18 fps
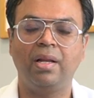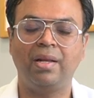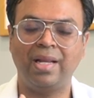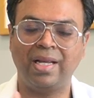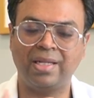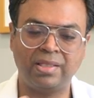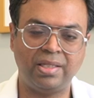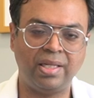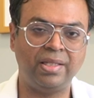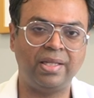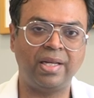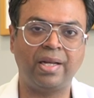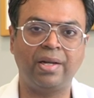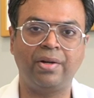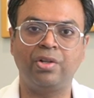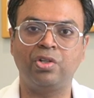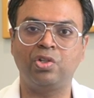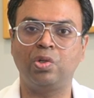Next day, they
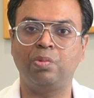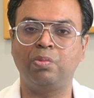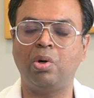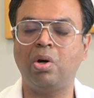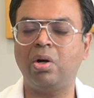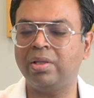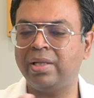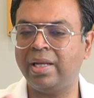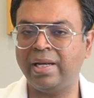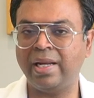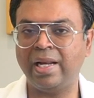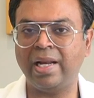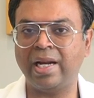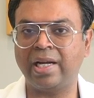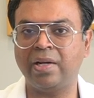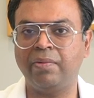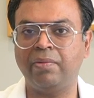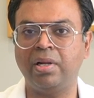can resume all their daily
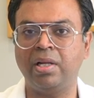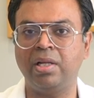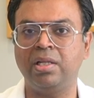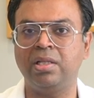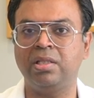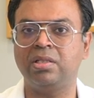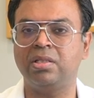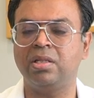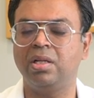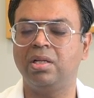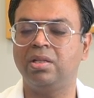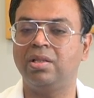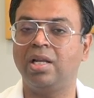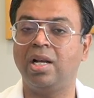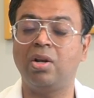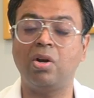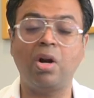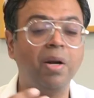activities.
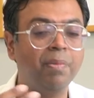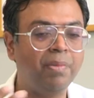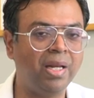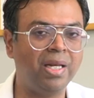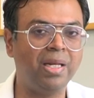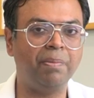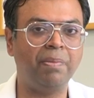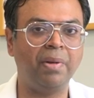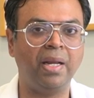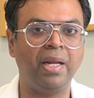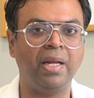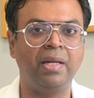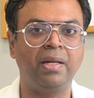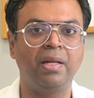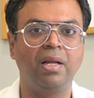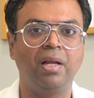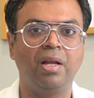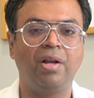There will not be any
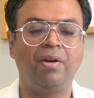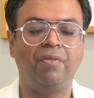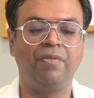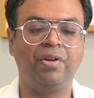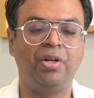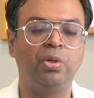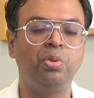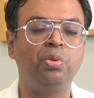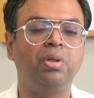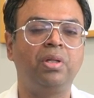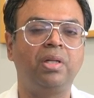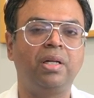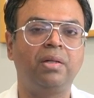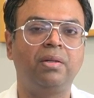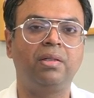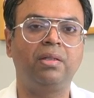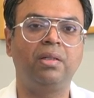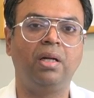pain. We do
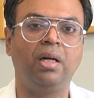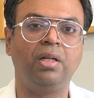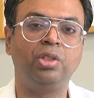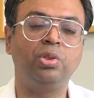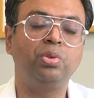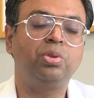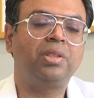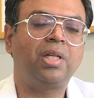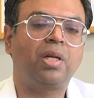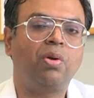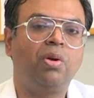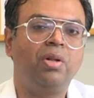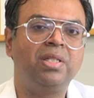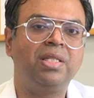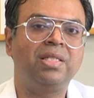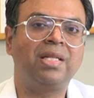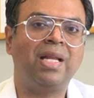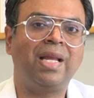uh, use
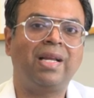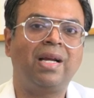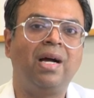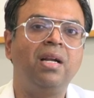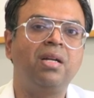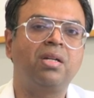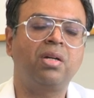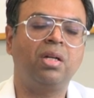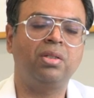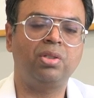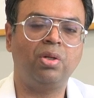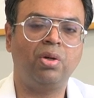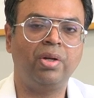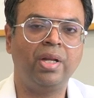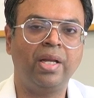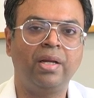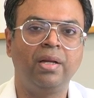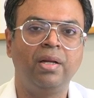technologies like
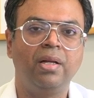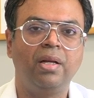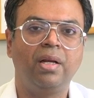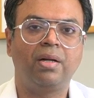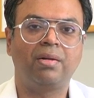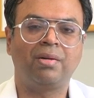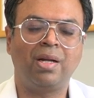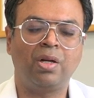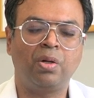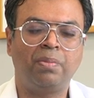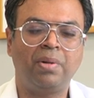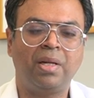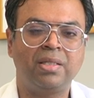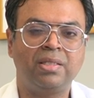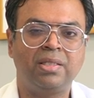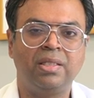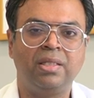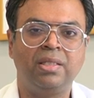ultrasonic
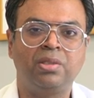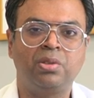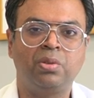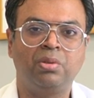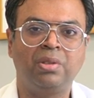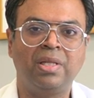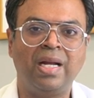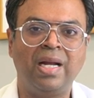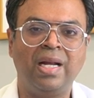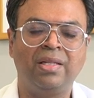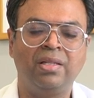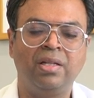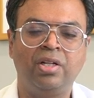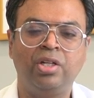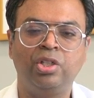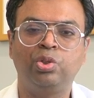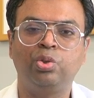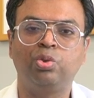rhinoplasty so that the
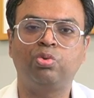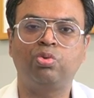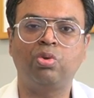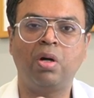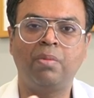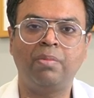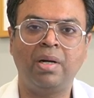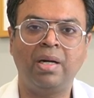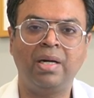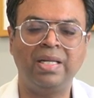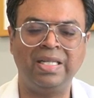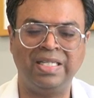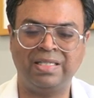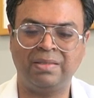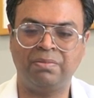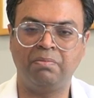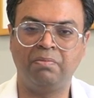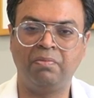tissue trauma
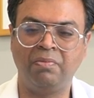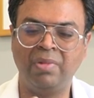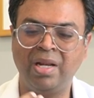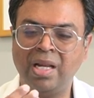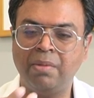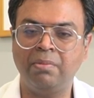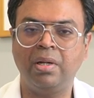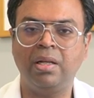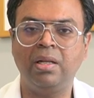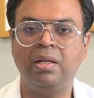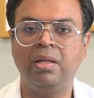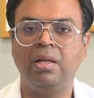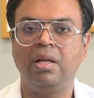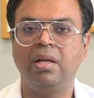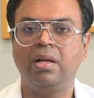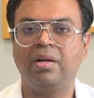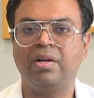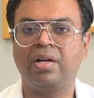is minimal,
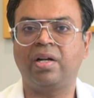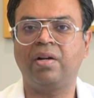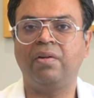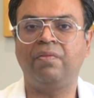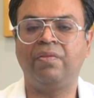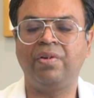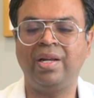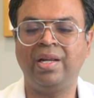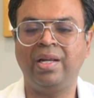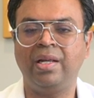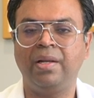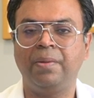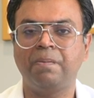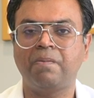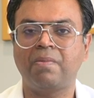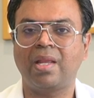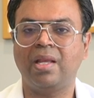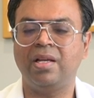recovery
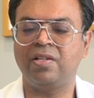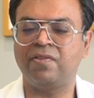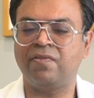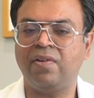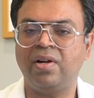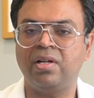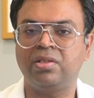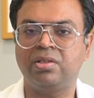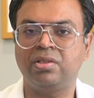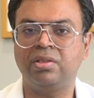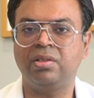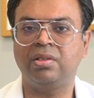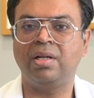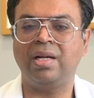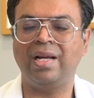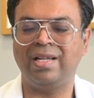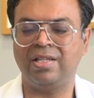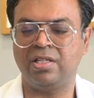is
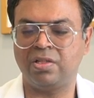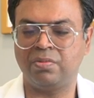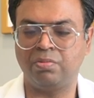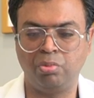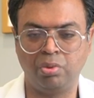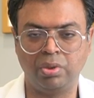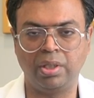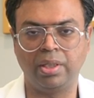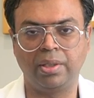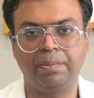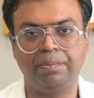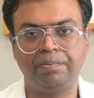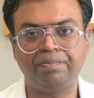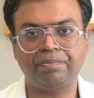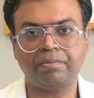faster and smoother.